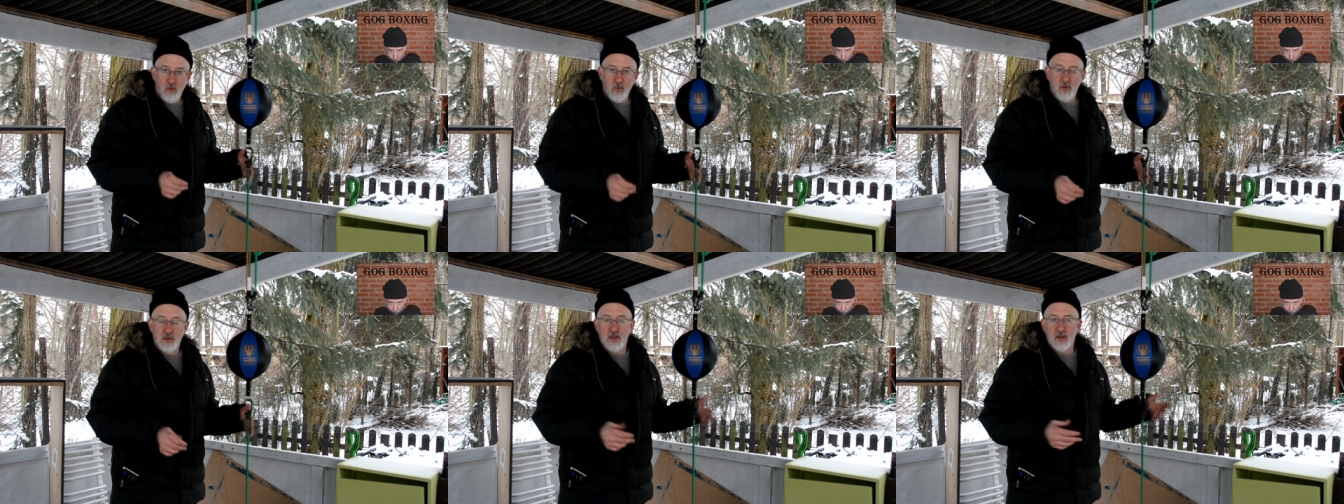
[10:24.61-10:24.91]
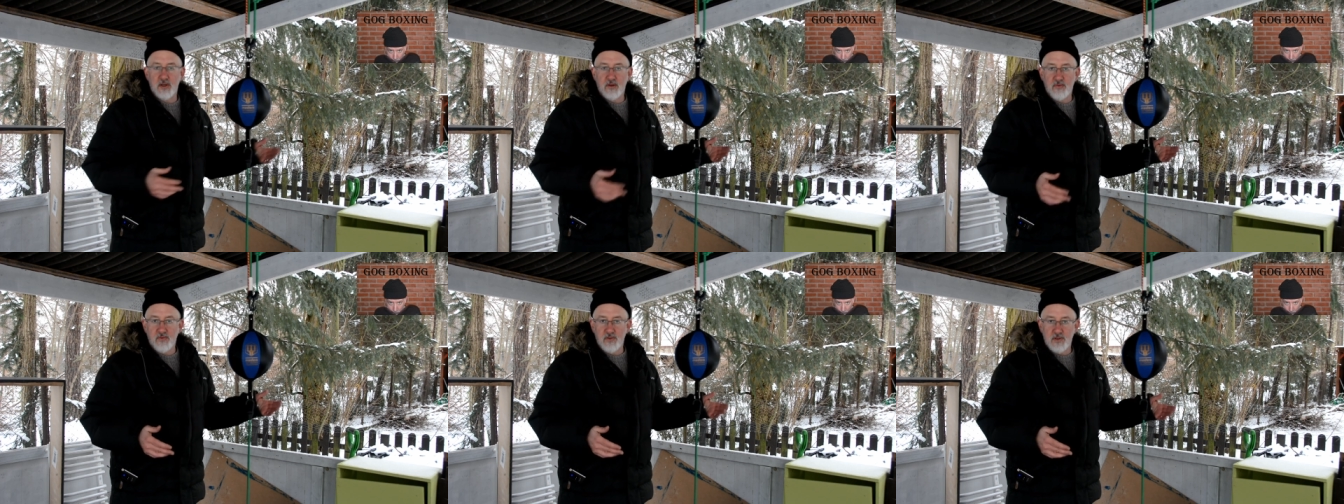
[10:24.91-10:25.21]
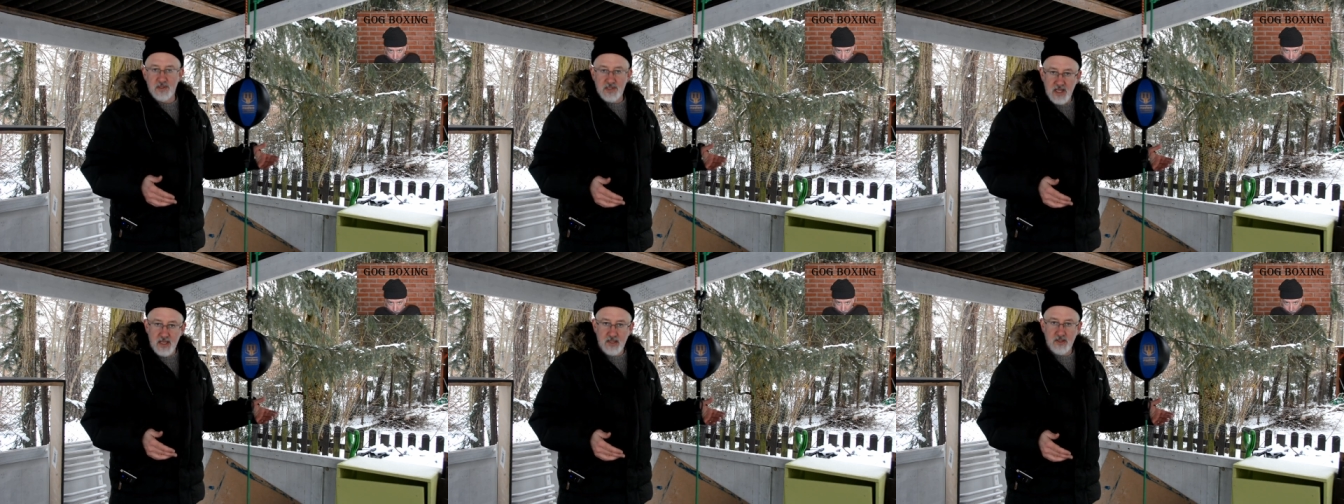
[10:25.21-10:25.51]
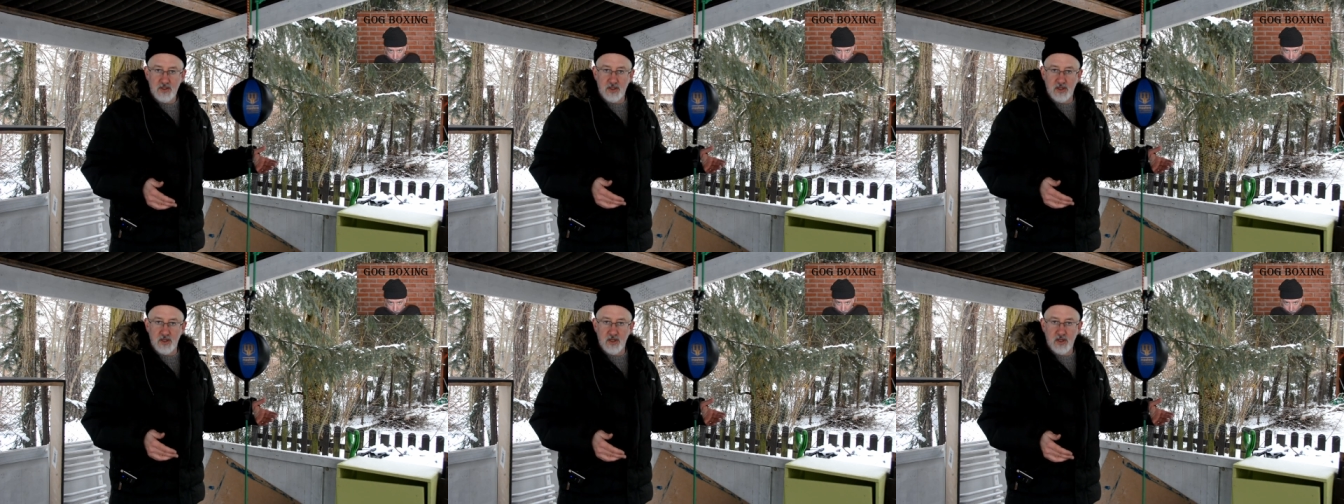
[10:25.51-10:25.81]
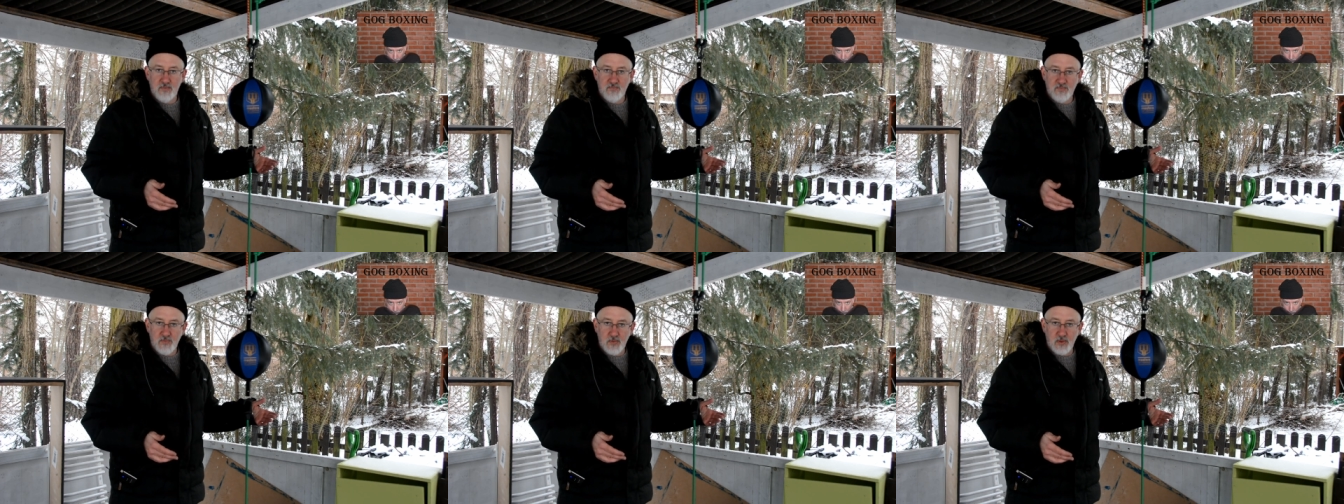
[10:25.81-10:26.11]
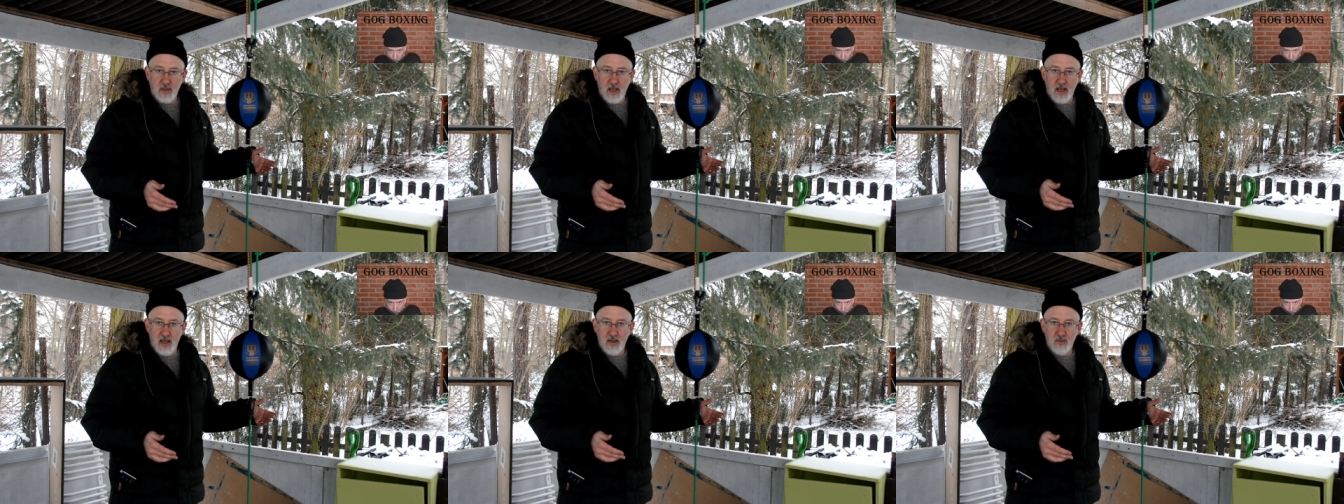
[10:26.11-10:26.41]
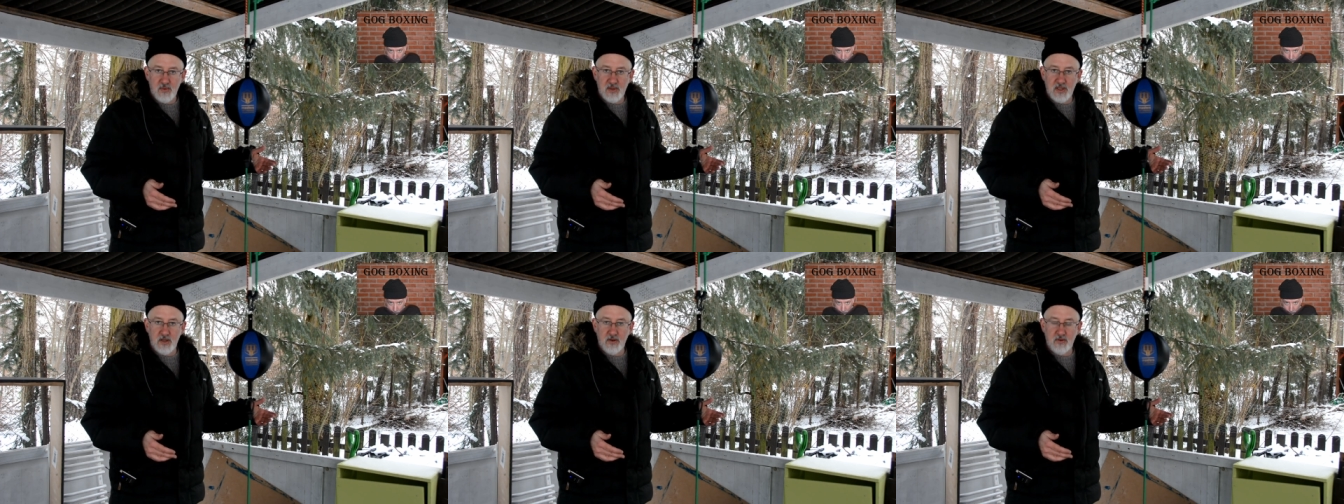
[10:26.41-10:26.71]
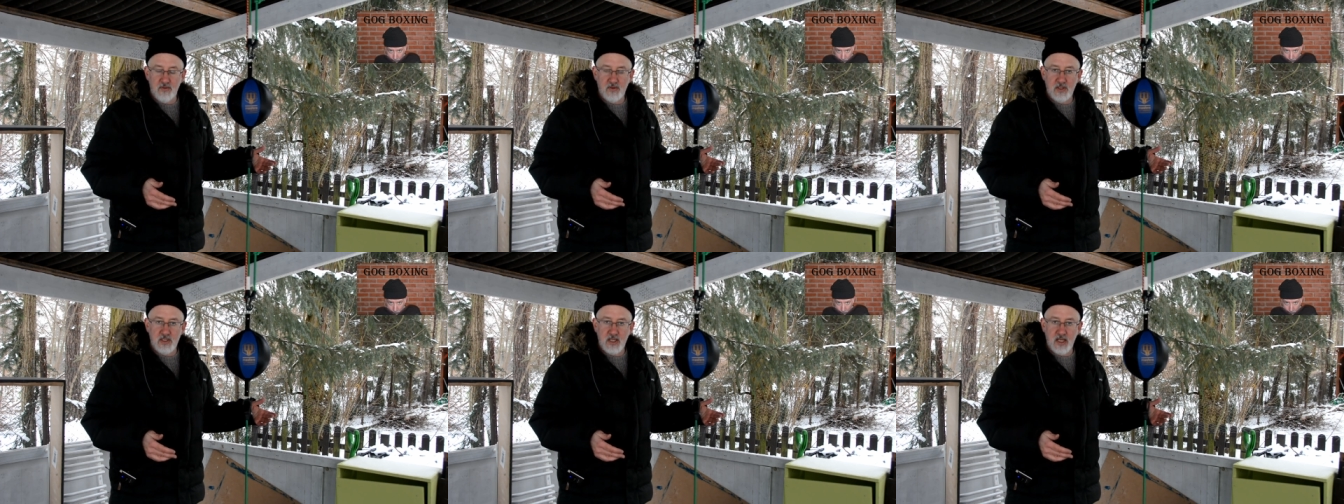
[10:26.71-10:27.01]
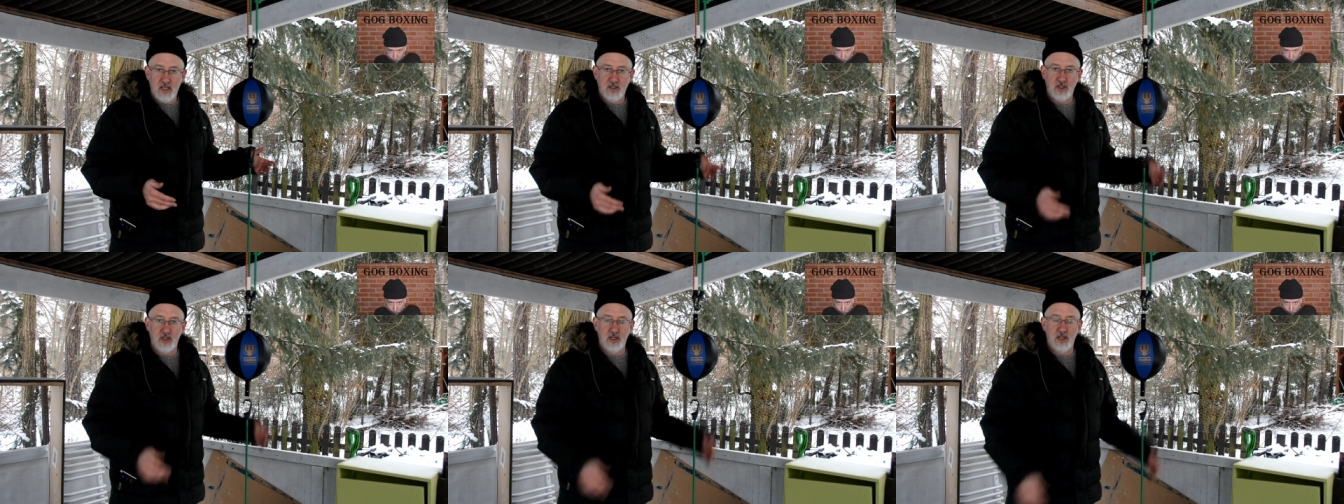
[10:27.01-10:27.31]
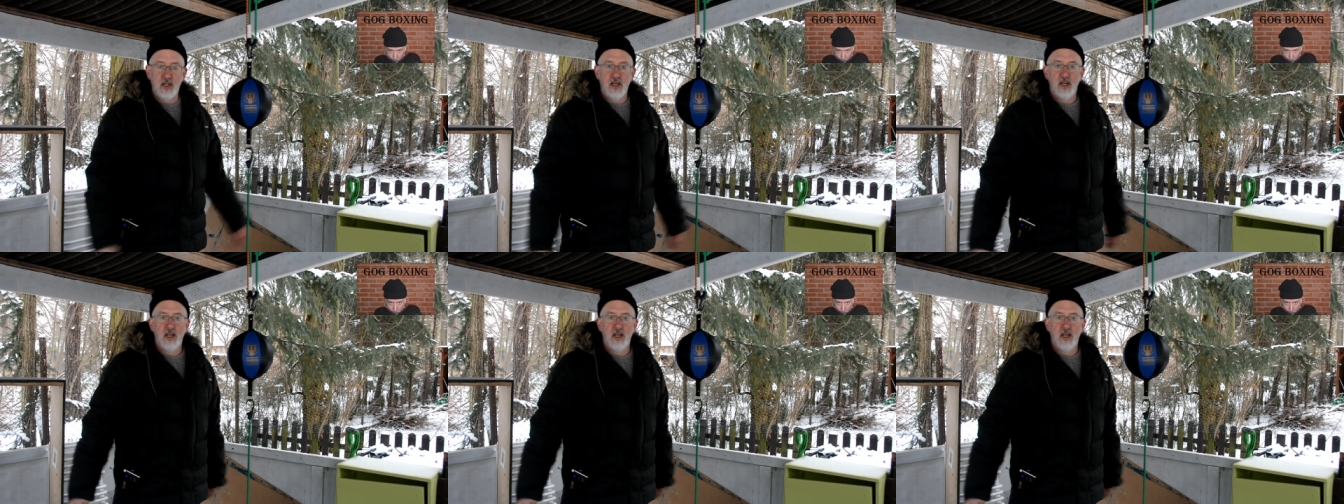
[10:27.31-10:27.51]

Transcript: with a different tension. Okay, with a different tension,